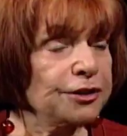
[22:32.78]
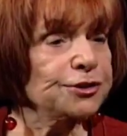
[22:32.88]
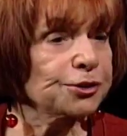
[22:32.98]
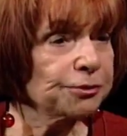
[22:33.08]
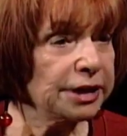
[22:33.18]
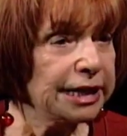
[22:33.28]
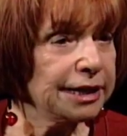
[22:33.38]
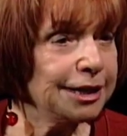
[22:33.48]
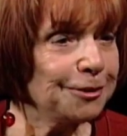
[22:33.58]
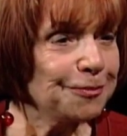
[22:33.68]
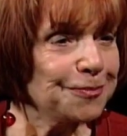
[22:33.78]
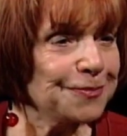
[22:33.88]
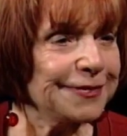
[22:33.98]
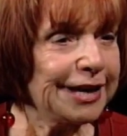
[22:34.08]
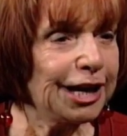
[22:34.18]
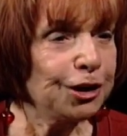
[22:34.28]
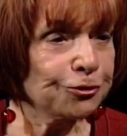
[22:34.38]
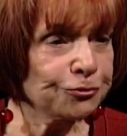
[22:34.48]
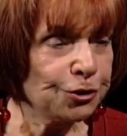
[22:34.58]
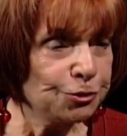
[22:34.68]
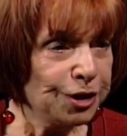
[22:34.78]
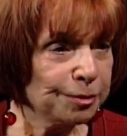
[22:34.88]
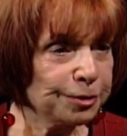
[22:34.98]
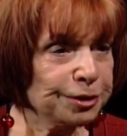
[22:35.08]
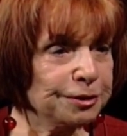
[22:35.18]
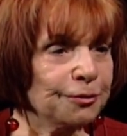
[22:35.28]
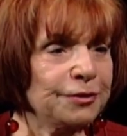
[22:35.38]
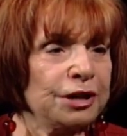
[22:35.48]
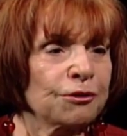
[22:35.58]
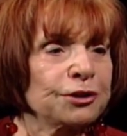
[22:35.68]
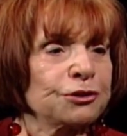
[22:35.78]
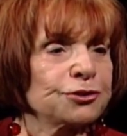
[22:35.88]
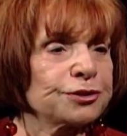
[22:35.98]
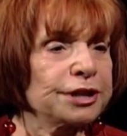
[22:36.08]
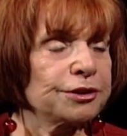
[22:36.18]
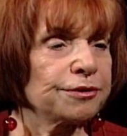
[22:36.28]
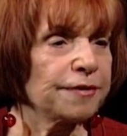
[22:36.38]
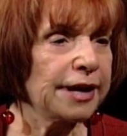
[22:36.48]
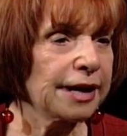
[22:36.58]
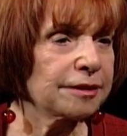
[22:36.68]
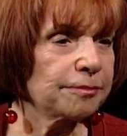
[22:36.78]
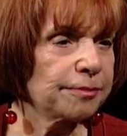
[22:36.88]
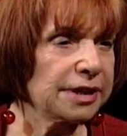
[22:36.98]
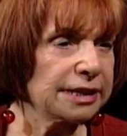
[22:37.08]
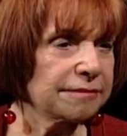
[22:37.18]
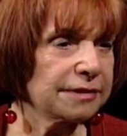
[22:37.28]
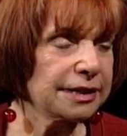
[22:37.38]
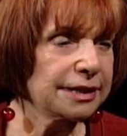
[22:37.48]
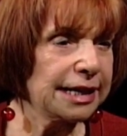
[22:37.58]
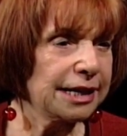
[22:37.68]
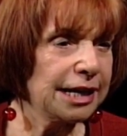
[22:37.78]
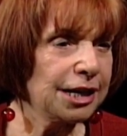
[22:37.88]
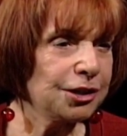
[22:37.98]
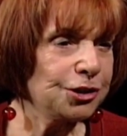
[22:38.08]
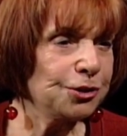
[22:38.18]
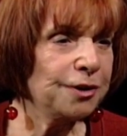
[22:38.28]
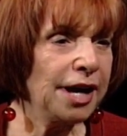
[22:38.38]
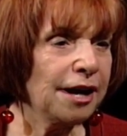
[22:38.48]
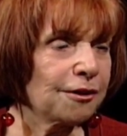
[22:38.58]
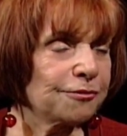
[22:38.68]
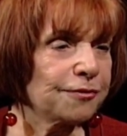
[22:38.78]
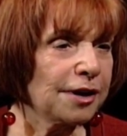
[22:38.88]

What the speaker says: the screen your phone number. We don't usually do that, but do you have